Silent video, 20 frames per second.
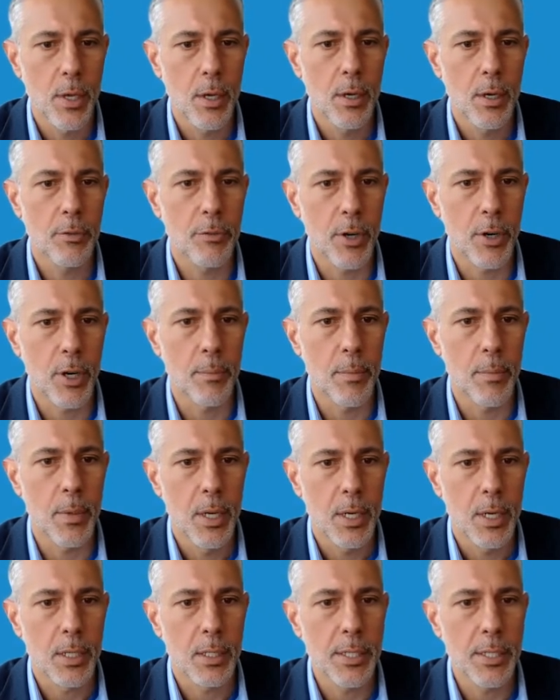from
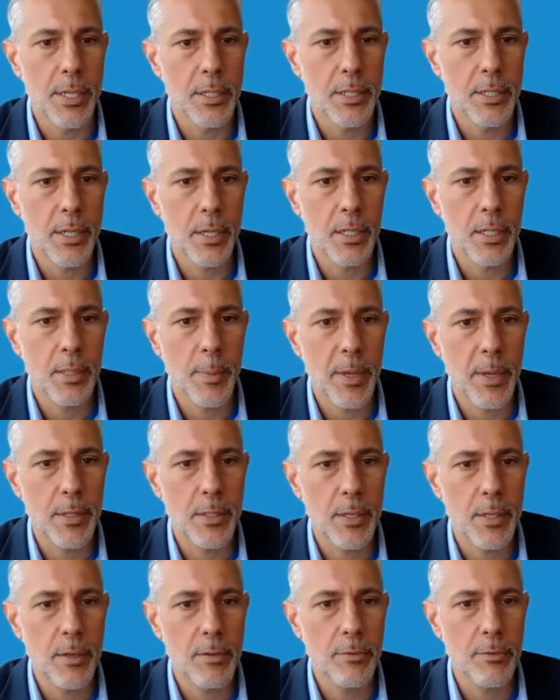least
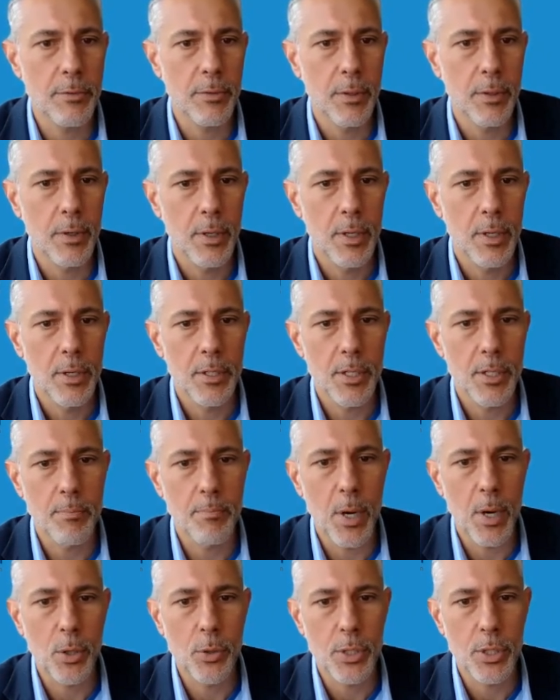expensive to
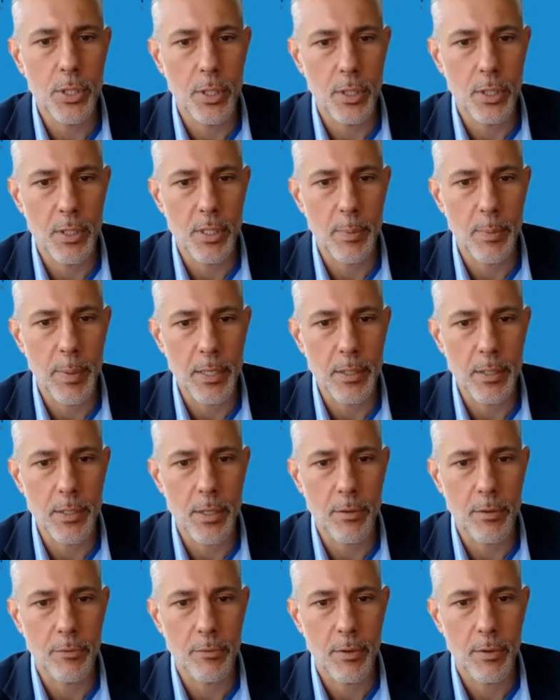most expensive.